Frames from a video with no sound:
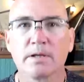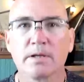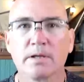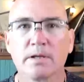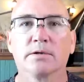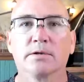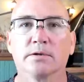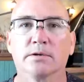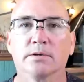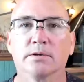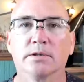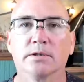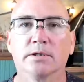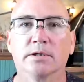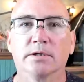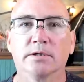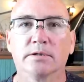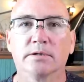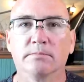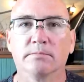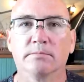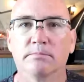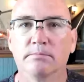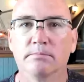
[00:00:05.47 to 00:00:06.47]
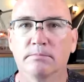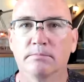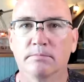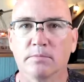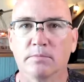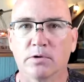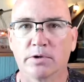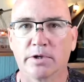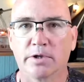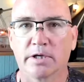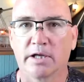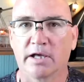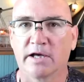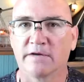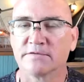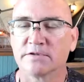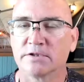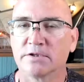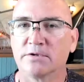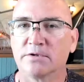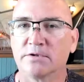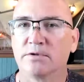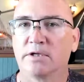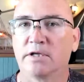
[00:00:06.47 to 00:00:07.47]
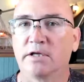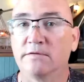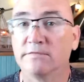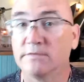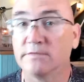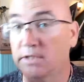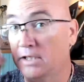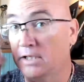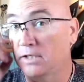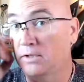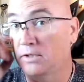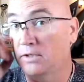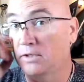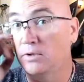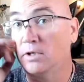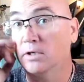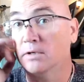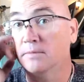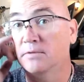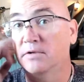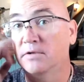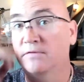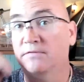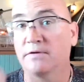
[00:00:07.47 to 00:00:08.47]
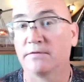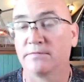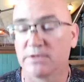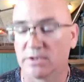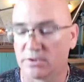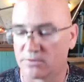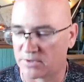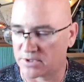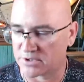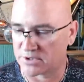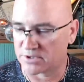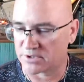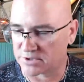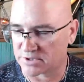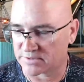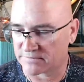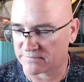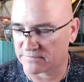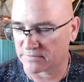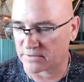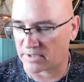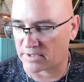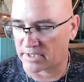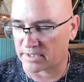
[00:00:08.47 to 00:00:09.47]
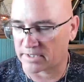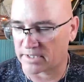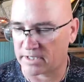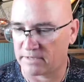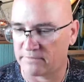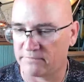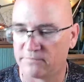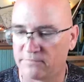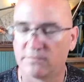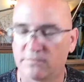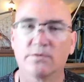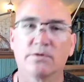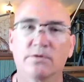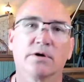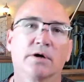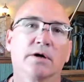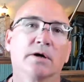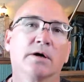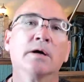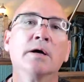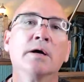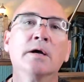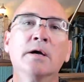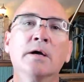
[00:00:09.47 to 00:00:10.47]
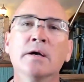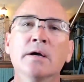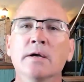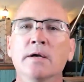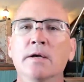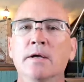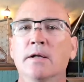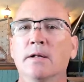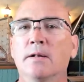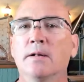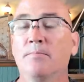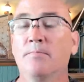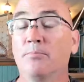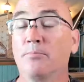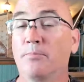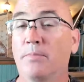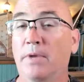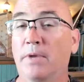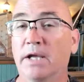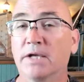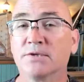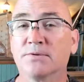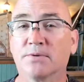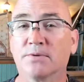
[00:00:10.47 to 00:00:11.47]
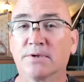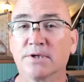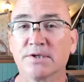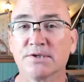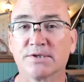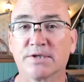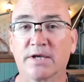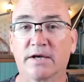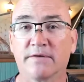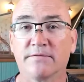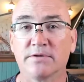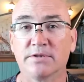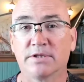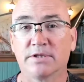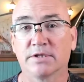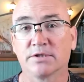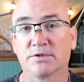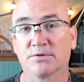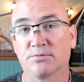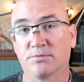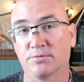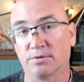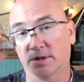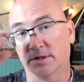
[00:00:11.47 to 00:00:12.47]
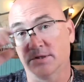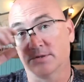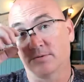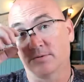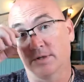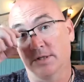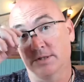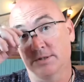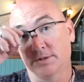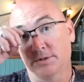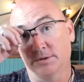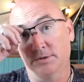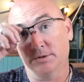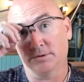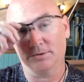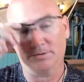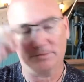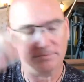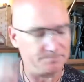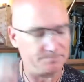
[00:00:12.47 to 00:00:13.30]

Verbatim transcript: Good morning, afternoon, evening. Welcome to 50 Questions Friday for May 27th of 2022.